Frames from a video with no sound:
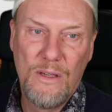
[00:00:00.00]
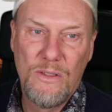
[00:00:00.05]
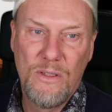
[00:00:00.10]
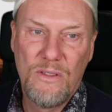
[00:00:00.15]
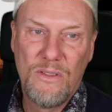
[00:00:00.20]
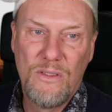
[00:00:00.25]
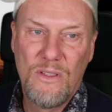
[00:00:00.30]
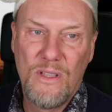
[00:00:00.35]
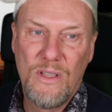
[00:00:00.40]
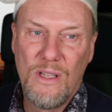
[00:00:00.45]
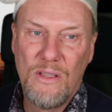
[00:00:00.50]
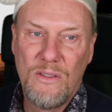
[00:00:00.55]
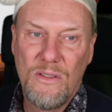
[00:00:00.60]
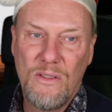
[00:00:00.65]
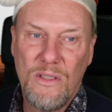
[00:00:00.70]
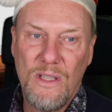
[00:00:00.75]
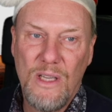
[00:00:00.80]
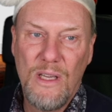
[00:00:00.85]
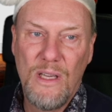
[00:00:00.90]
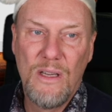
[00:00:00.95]
just set
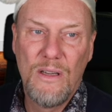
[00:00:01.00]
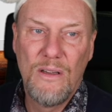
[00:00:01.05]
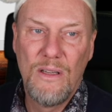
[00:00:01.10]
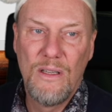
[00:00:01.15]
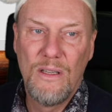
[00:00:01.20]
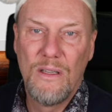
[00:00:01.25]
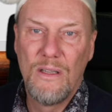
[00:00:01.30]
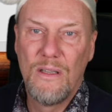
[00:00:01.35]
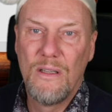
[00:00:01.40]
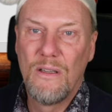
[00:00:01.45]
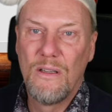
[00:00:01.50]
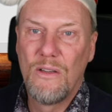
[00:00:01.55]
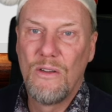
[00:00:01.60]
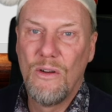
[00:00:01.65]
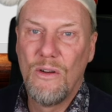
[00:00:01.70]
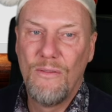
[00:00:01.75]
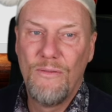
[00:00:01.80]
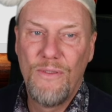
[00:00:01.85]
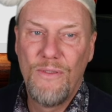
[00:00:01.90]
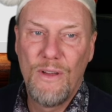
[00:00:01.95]
the
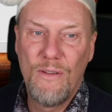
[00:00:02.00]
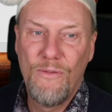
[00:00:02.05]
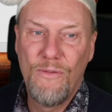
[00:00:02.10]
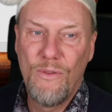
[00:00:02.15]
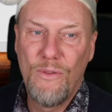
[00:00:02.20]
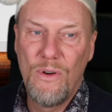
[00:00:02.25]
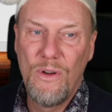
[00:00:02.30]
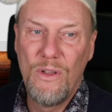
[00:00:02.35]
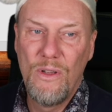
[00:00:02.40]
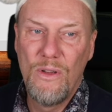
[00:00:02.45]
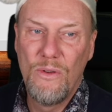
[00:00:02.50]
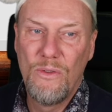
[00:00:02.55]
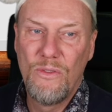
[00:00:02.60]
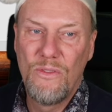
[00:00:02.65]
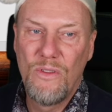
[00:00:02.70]
config for you.